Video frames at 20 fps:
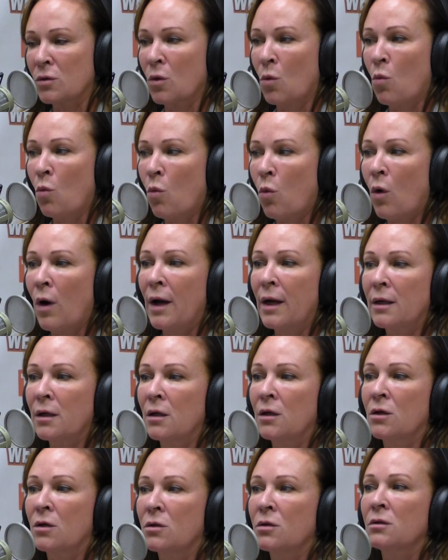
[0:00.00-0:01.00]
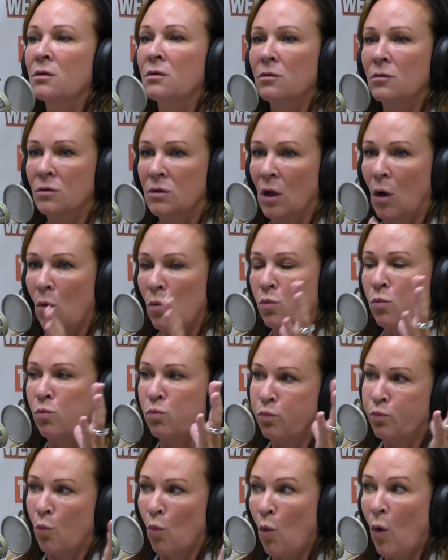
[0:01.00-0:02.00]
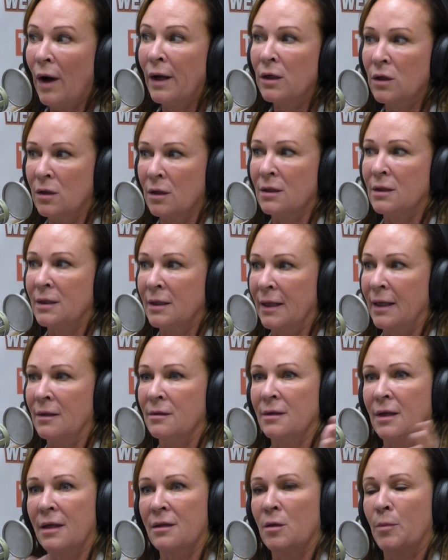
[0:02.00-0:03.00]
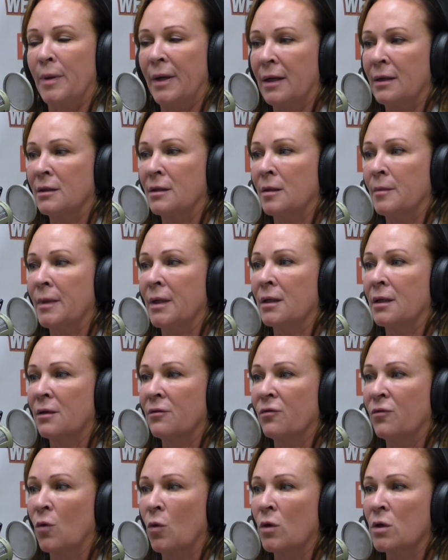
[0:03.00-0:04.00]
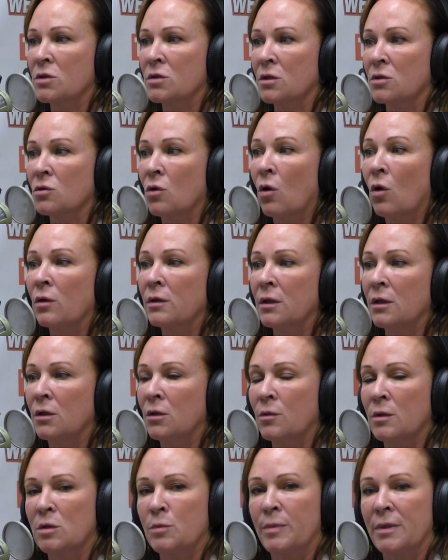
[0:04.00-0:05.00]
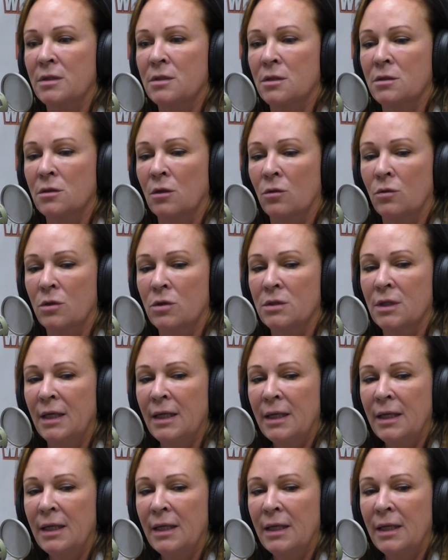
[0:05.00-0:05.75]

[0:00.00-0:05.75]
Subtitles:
the one good thing that the pandemic forced us all to do as business owners